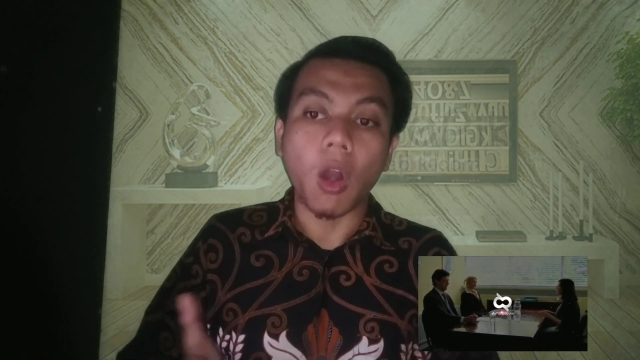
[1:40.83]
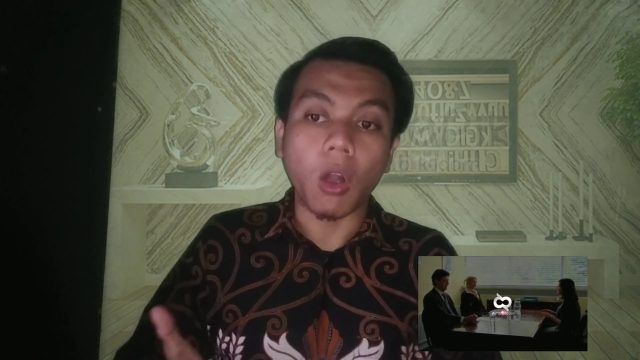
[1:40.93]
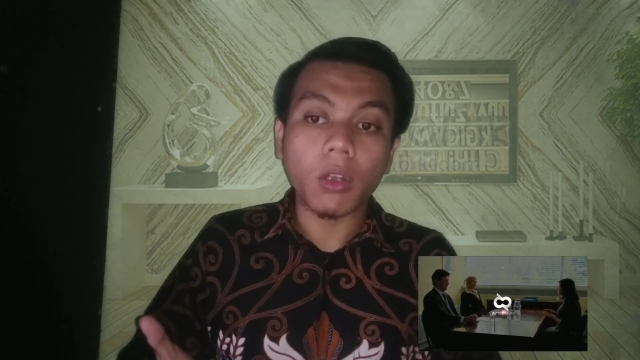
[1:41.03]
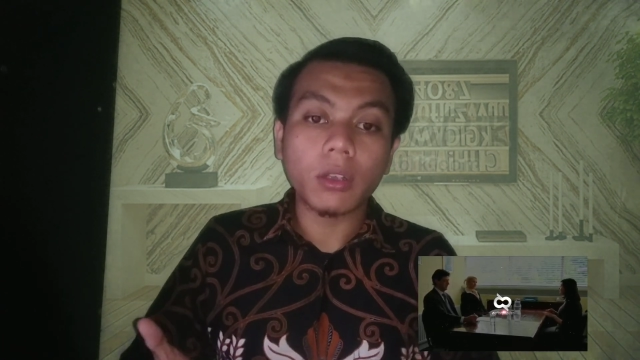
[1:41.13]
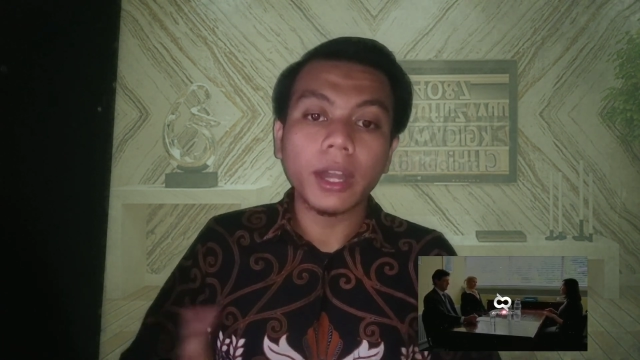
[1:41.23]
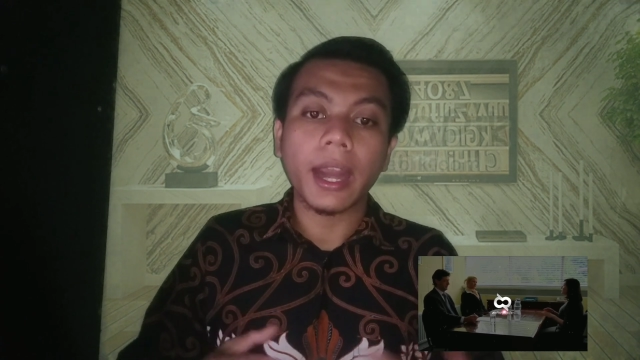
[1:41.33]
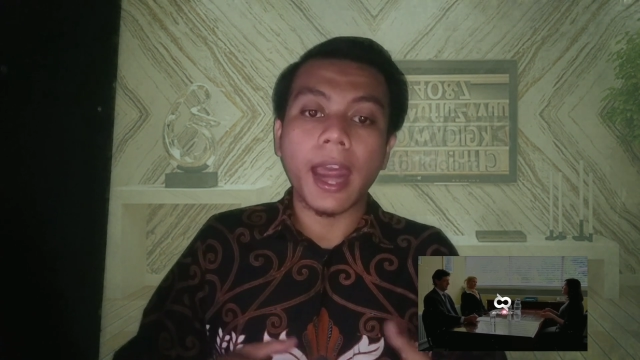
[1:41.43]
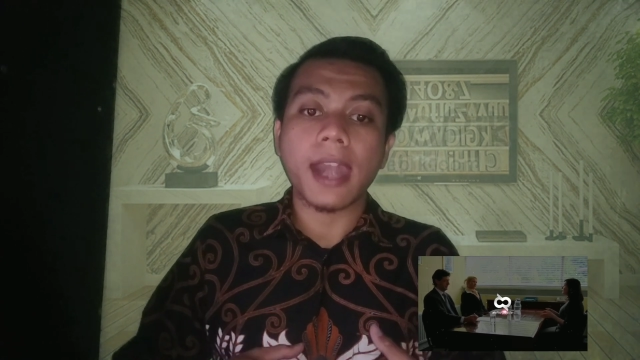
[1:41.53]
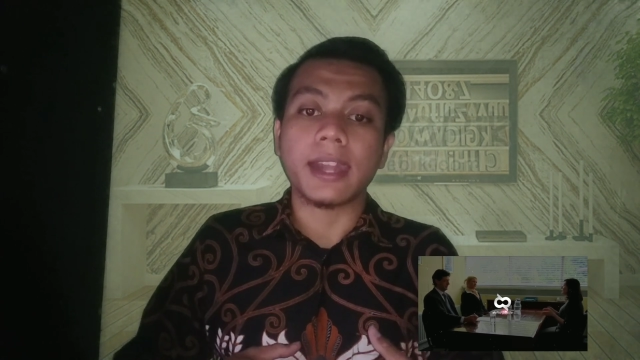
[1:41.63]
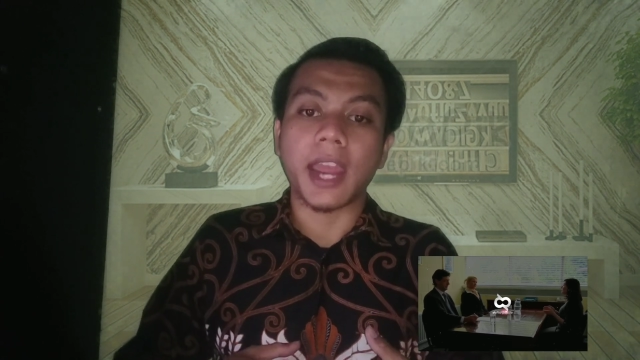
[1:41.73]
or
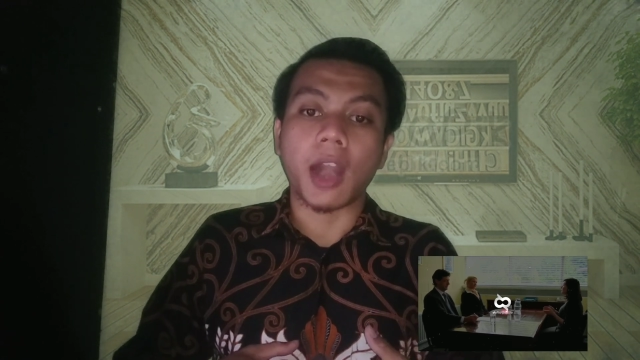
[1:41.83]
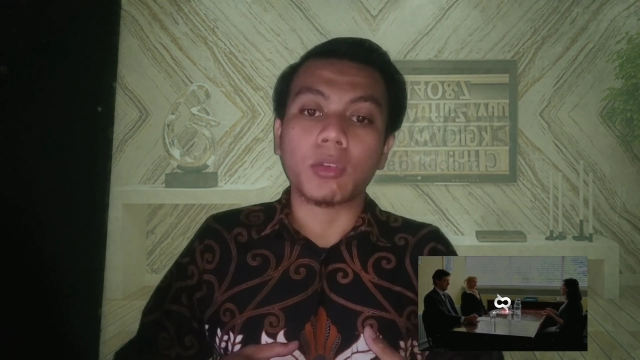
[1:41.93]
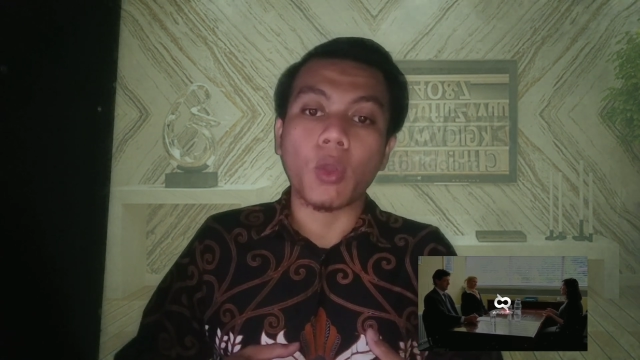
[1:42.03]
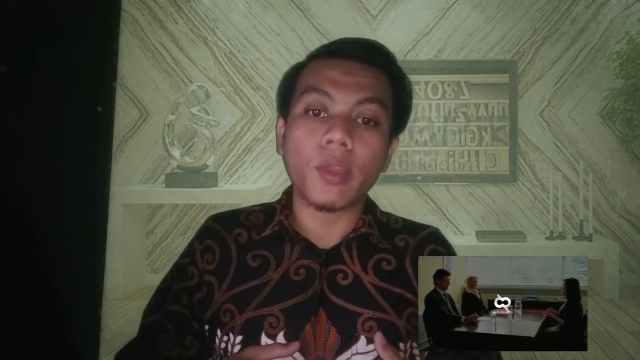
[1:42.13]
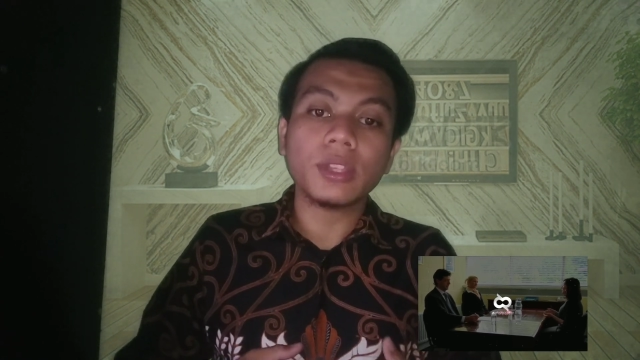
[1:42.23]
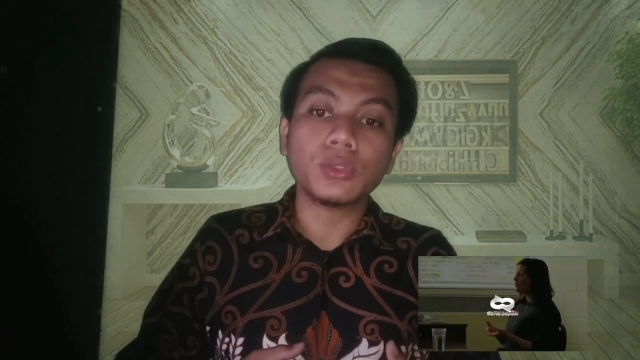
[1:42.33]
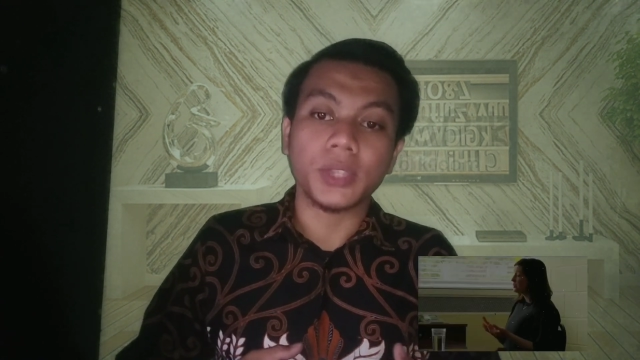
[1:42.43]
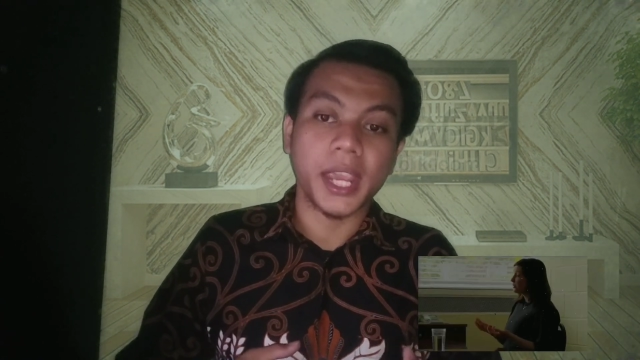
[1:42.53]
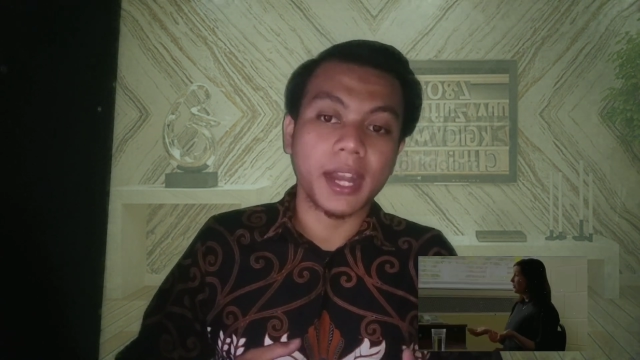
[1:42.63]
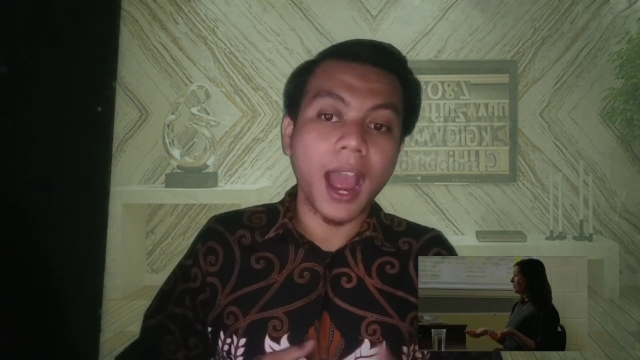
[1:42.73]
they are going
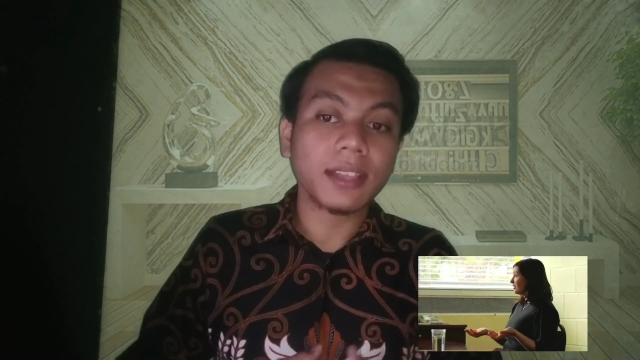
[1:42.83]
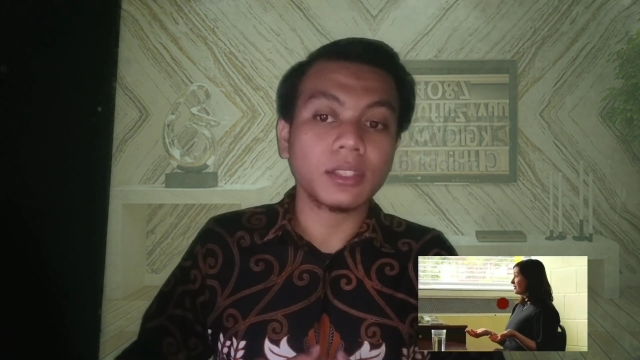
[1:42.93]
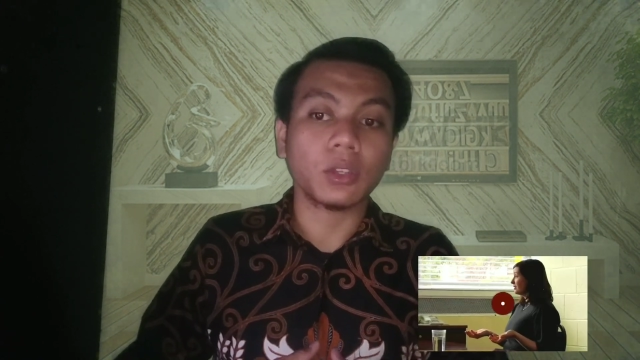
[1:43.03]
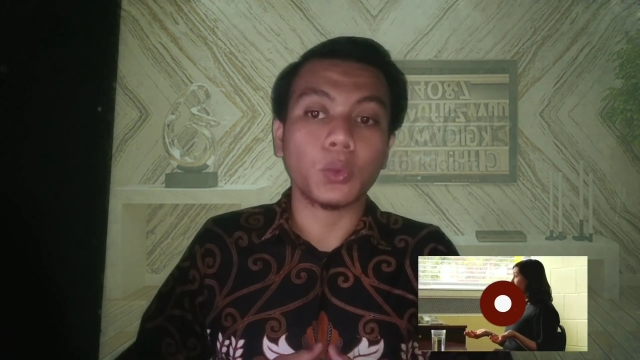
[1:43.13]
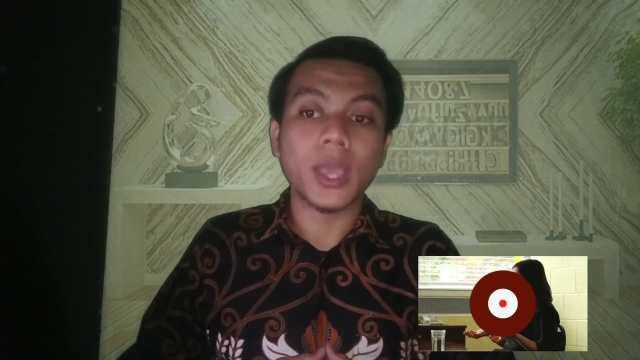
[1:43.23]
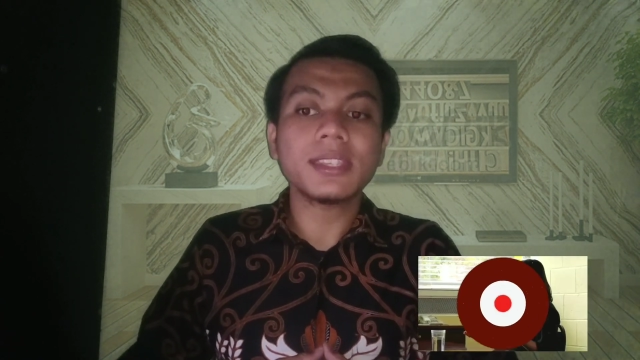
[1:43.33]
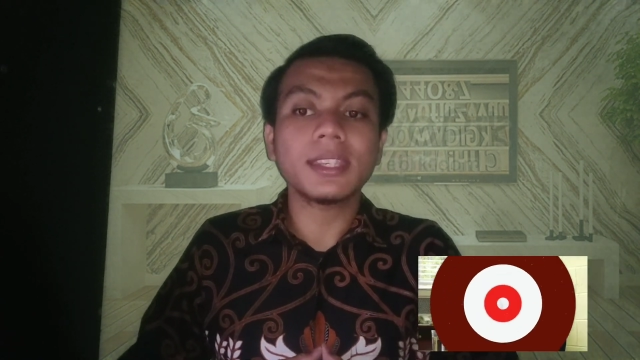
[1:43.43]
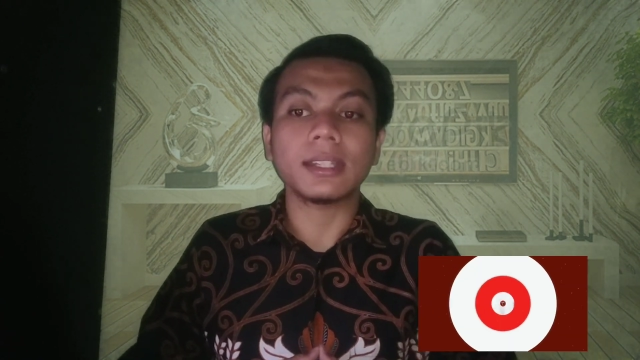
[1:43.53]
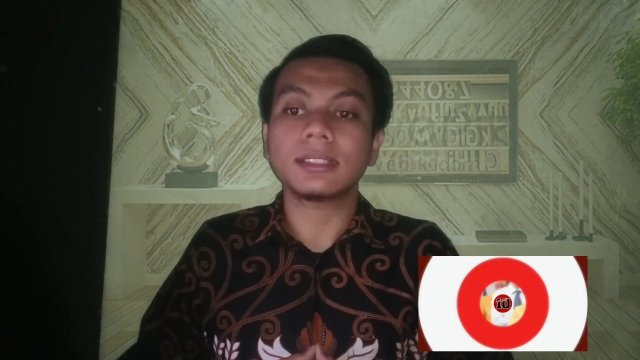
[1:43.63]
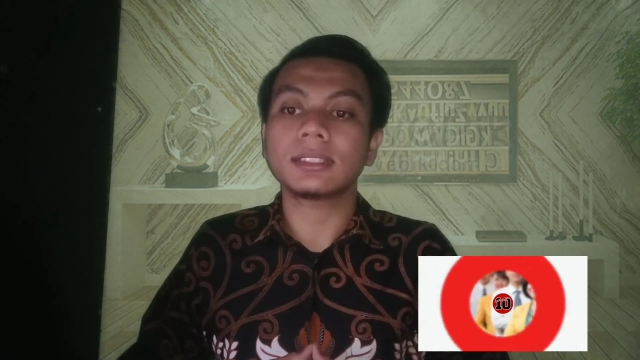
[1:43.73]
to get asked a
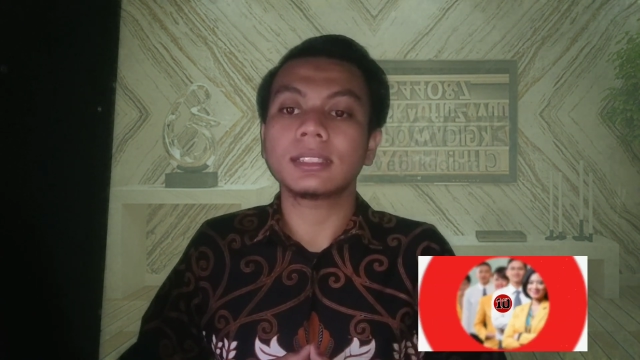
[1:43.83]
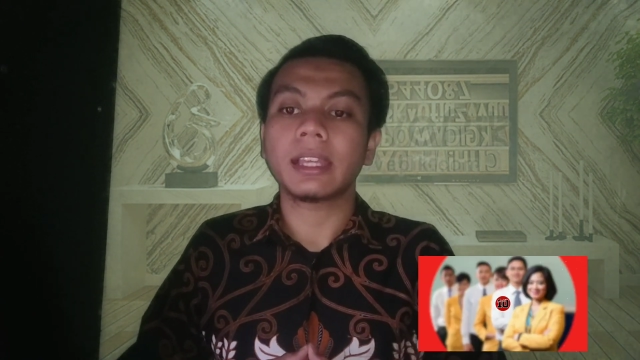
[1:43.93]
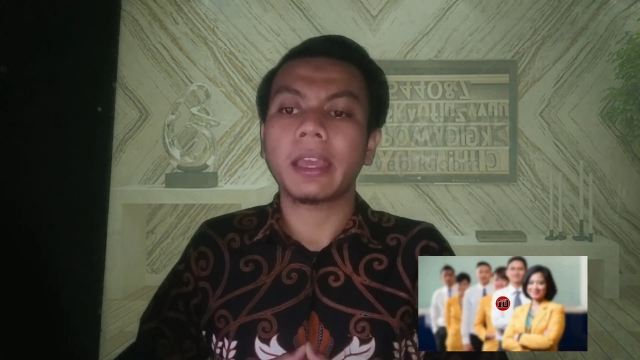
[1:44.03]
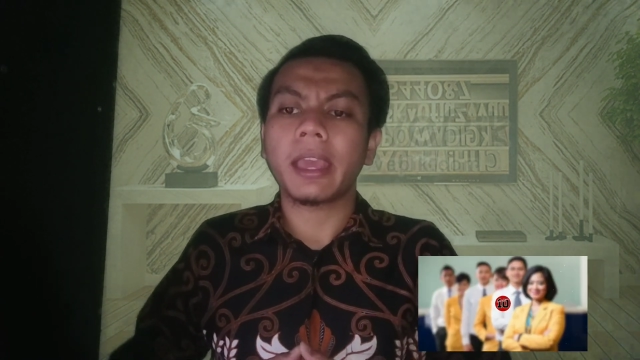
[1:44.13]
questions